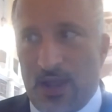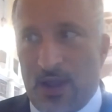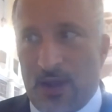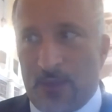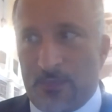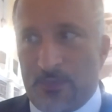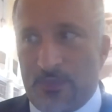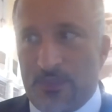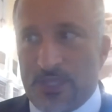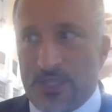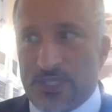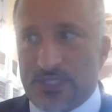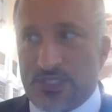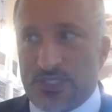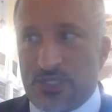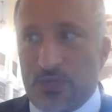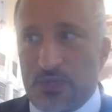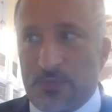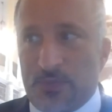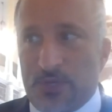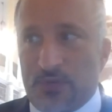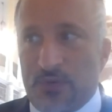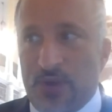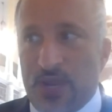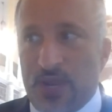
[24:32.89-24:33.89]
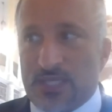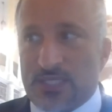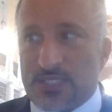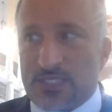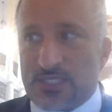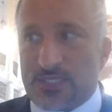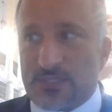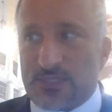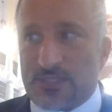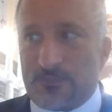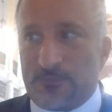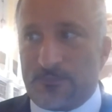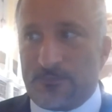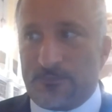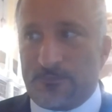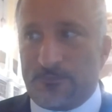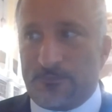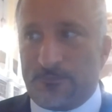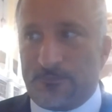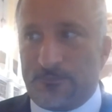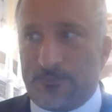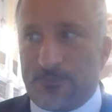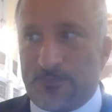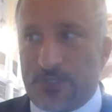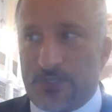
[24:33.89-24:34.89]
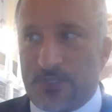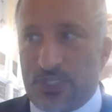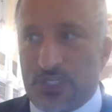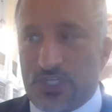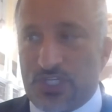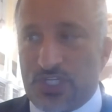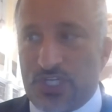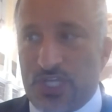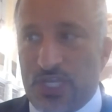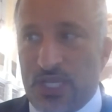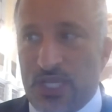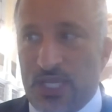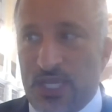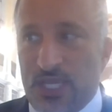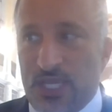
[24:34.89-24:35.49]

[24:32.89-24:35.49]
up this human race to the sheer